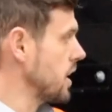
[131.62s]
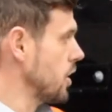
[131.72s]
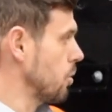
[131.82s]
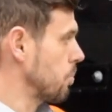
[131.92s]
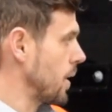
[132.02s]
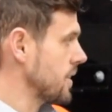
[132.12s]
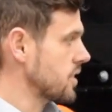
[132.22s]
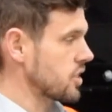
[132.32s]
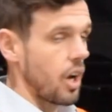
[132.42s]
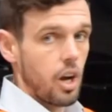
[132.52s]
it, you'll press
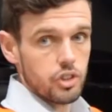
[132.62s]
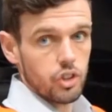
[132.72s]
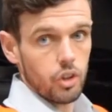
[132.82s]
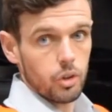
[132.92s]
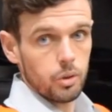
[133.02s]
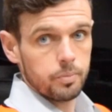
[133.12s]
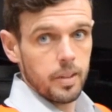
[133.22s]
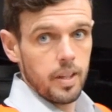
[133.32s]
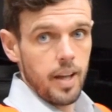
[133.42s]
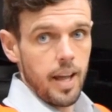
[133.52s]
the start cycle.
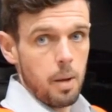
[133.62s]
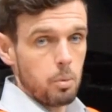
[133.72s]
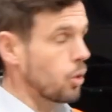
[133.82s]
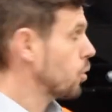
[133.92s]
It would